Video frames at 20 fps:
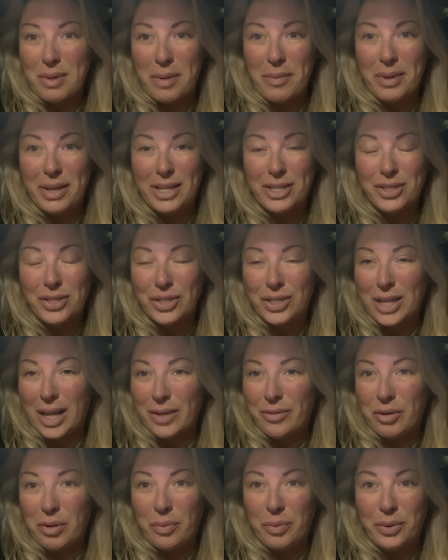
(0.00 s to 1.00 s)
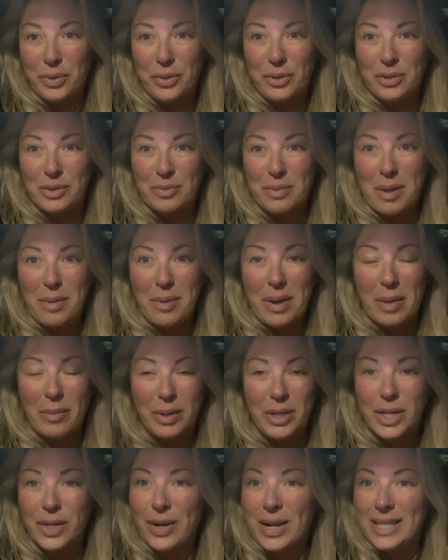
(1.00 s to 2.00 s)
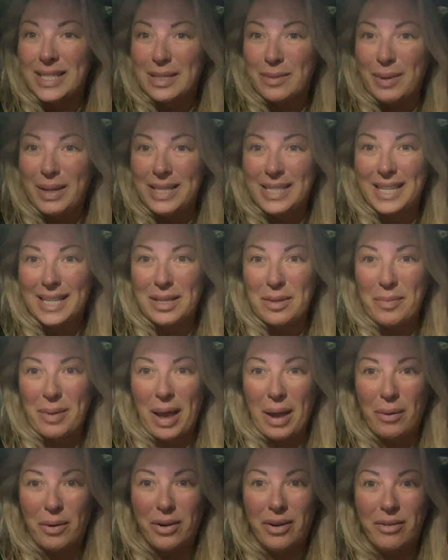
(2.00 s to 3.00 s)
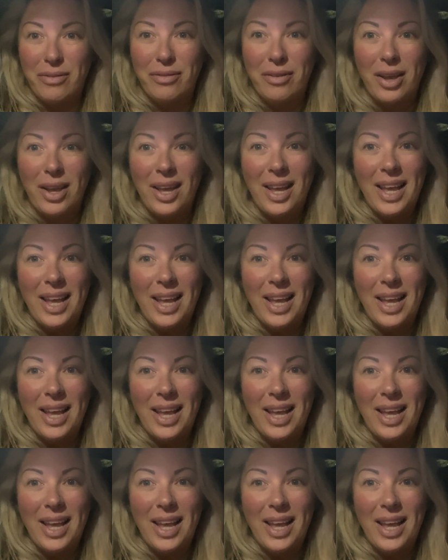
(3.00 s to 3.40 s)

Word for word: maybe it is just January blues, maybe I'm underestimating the power of